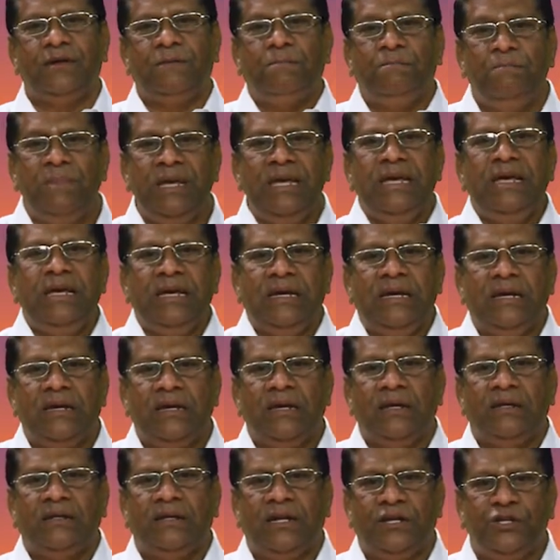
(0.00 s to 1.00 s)
Me,
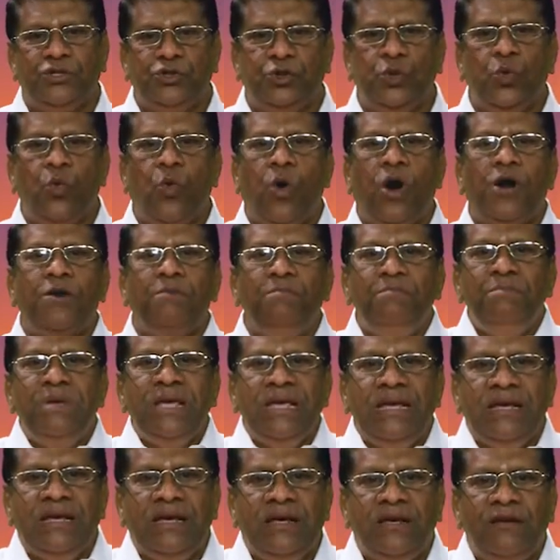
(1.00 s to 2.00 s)
that is you want
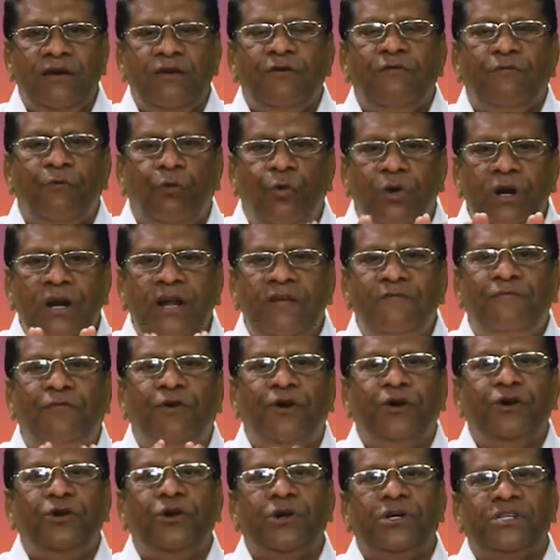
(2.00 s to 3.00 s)
me only
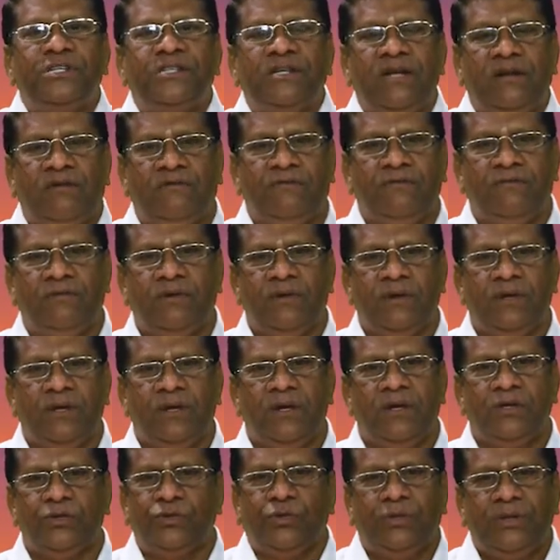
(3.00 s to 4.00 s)
for yourself.
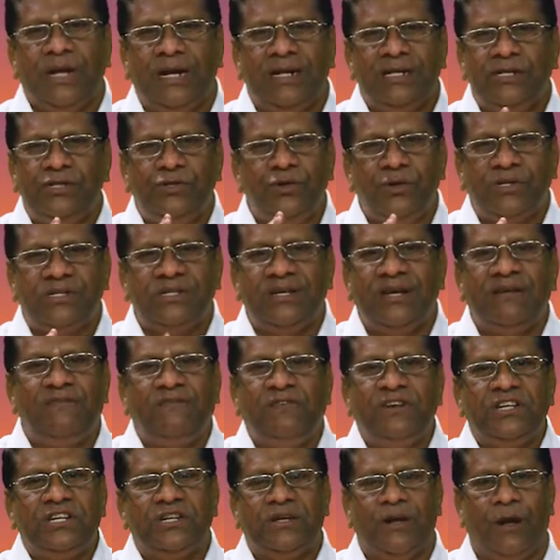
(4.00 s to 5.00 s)
So that is your
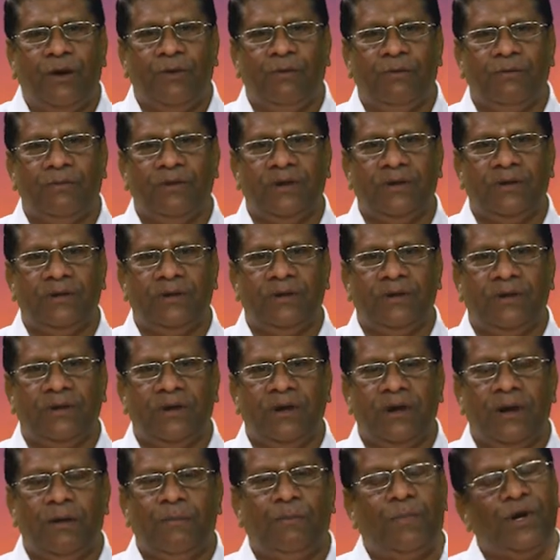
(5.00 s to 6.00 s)
selfish love.
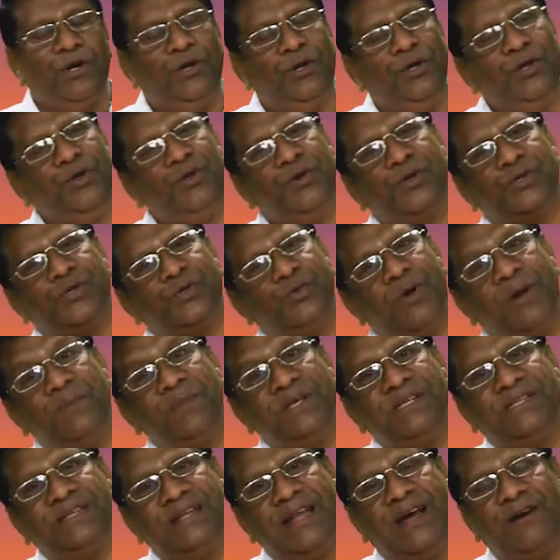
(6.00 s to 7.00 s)
But do you know
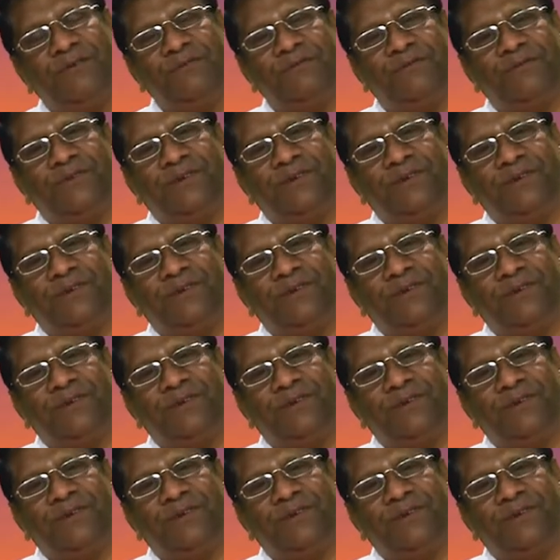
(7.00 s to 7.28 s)
Swami's love?